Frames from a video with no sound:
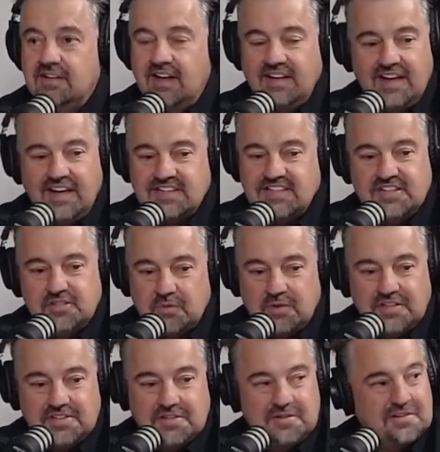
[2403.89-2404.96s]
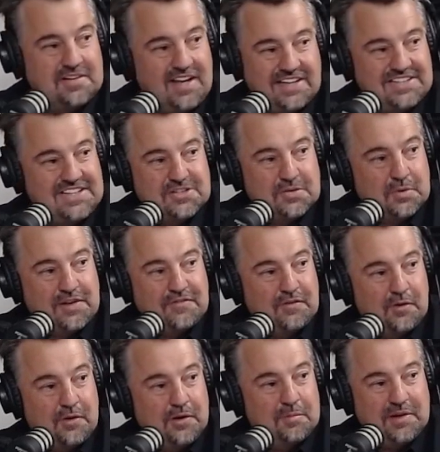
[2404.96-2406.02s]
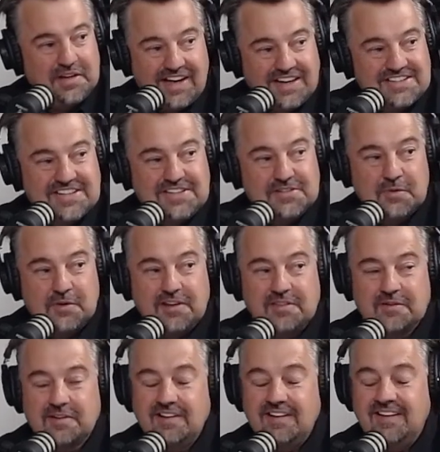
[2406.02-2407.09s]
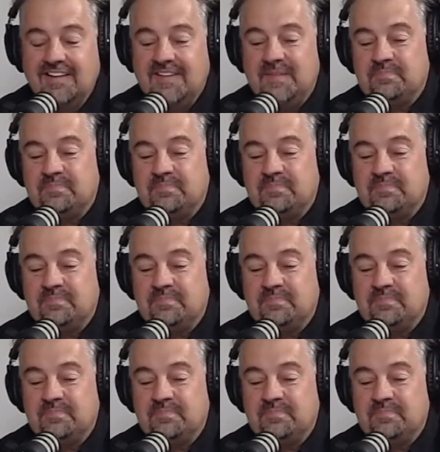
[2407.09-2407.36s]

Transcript: Not 1922 or 1924, but 1923.